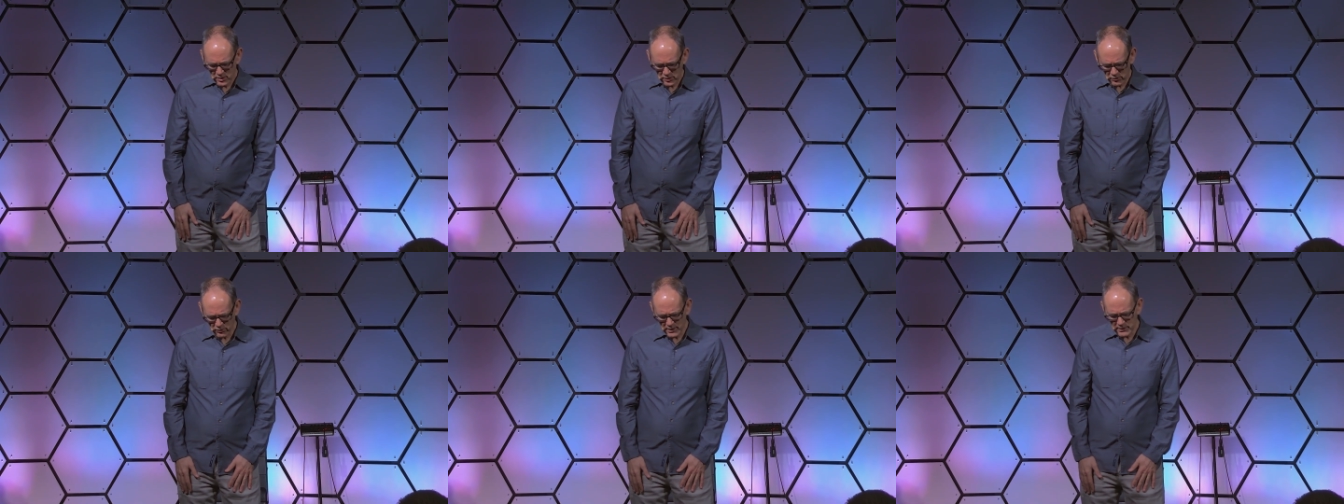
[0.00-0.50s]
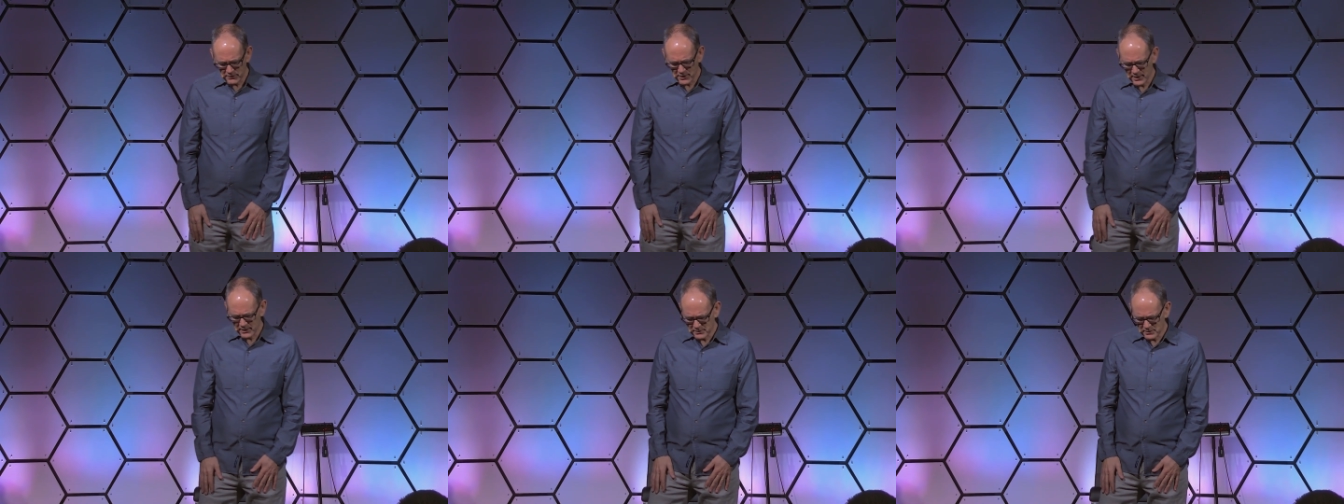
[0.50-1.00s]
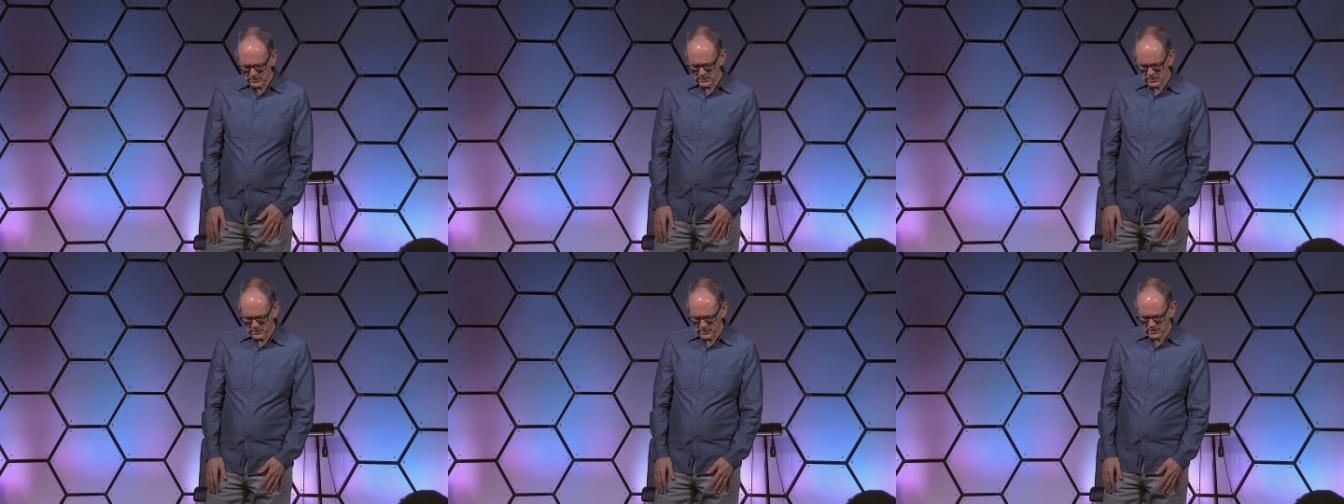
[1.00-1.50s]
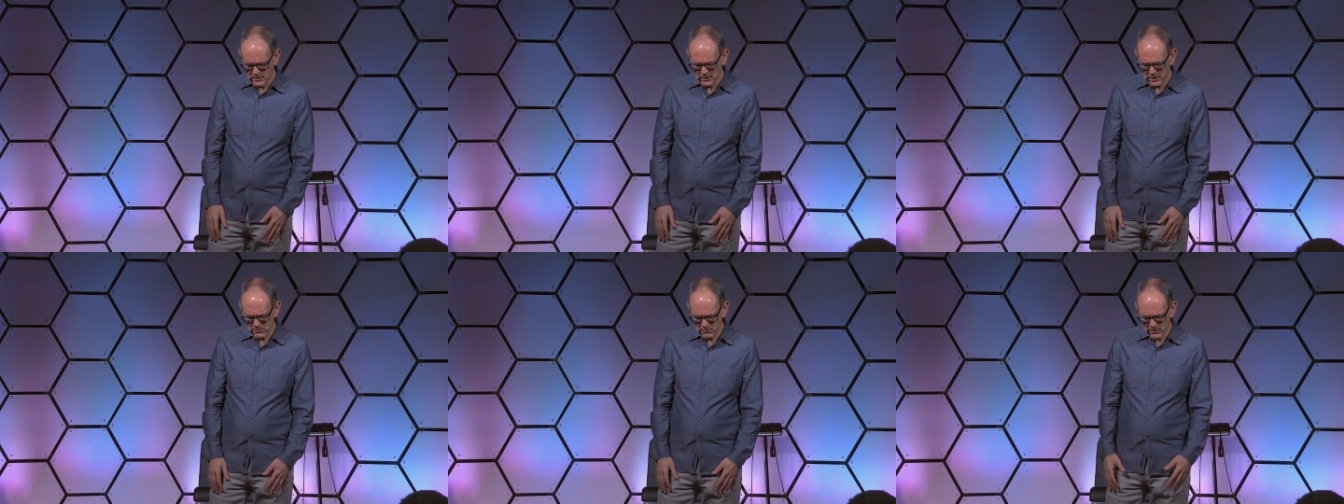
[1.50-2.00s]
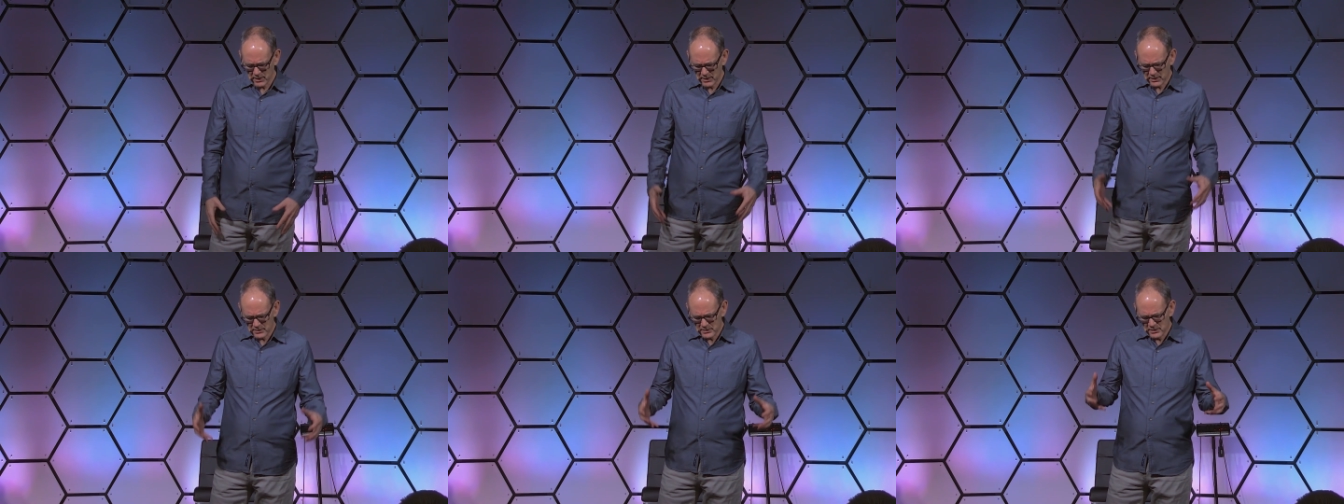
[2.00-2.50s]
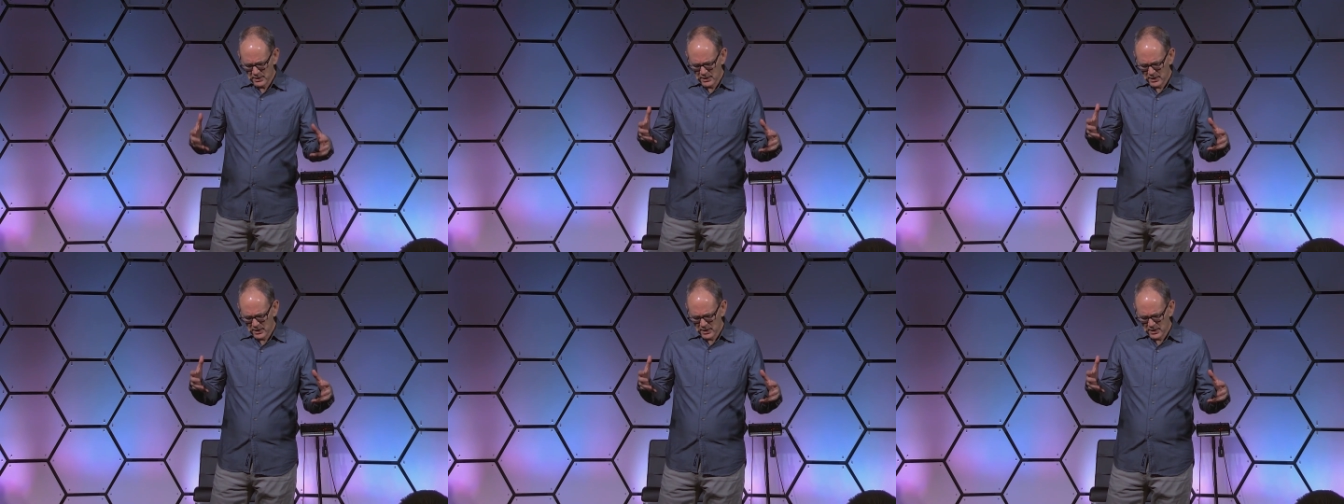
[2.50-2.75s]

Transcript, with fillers: great things and make us